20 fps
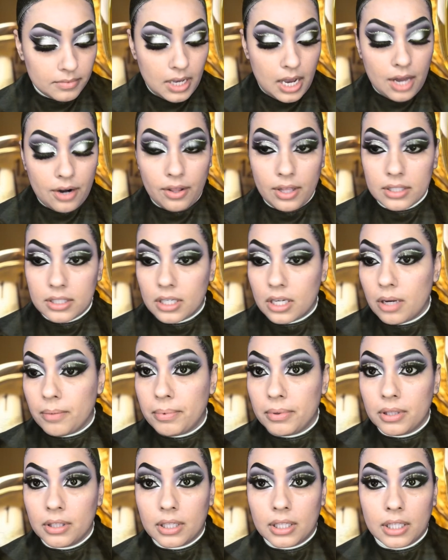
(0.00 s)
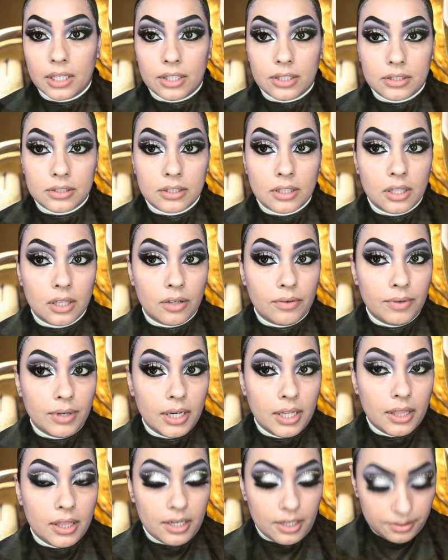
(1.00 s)
I know there's a couple of glitters glowing
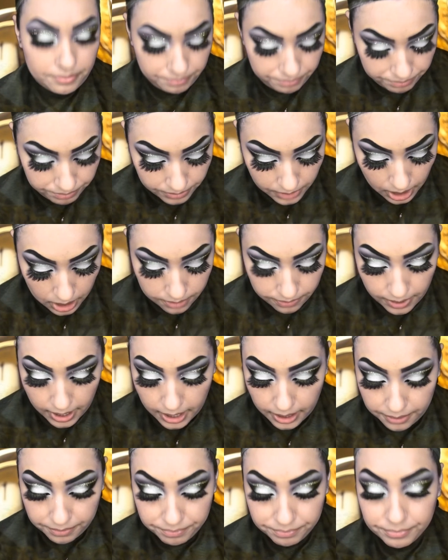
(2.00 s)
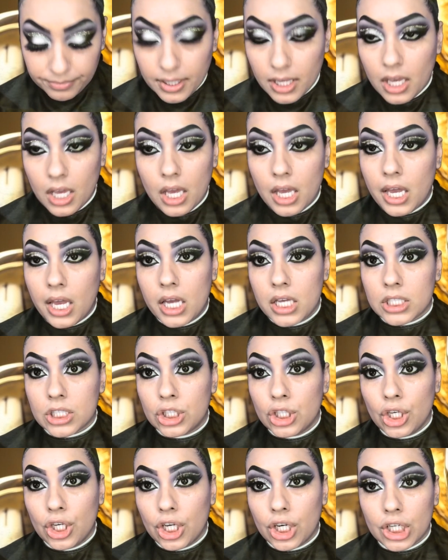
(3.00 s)
in there, that's fine, it's
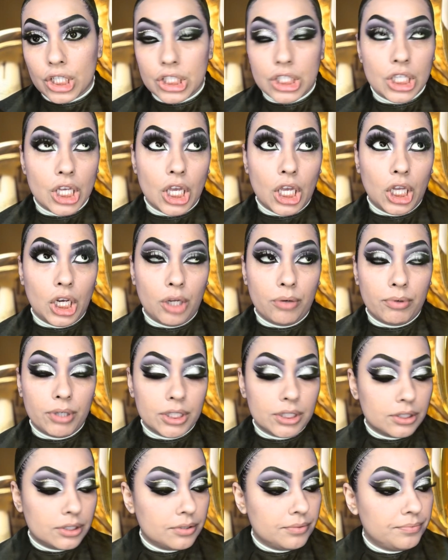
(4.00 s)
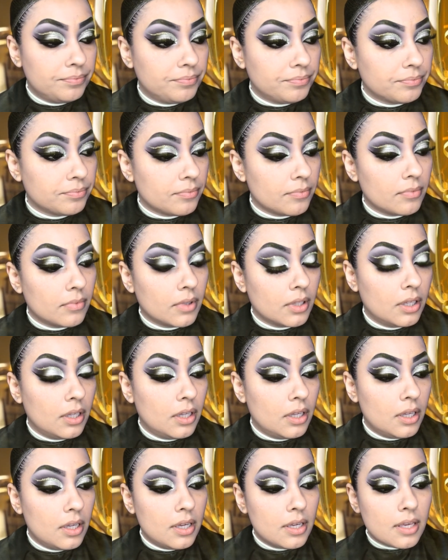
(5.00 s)
New Year's anyways.
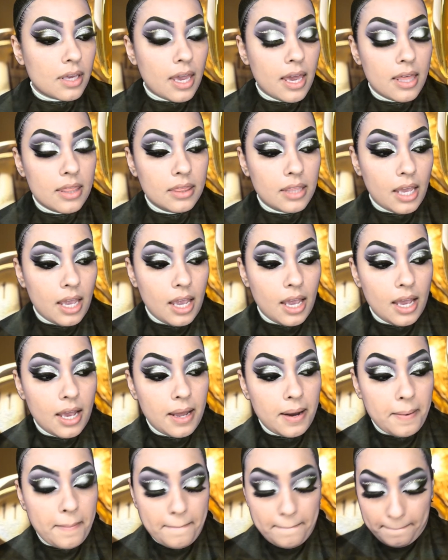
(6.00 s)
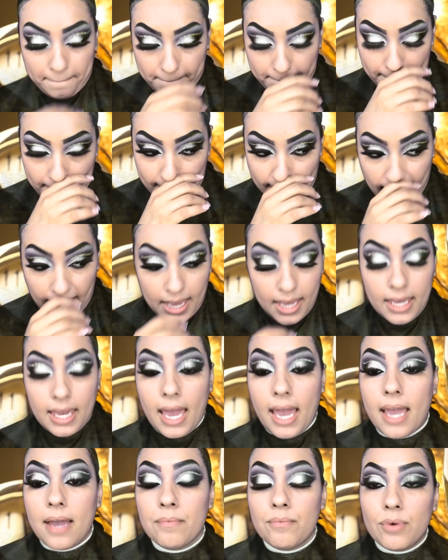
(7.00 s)
And then it
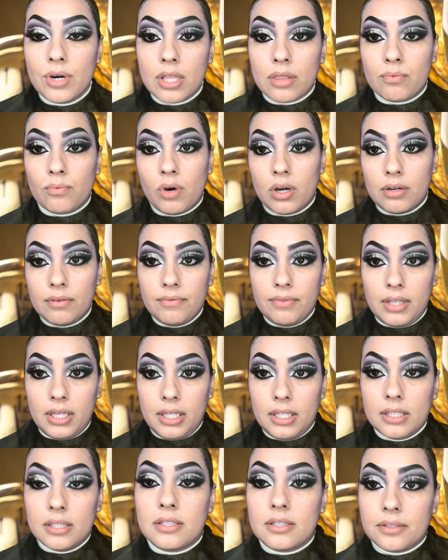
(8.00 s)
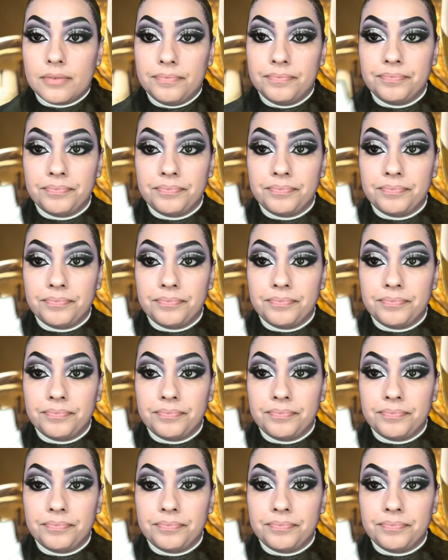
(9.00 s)
came with one of these,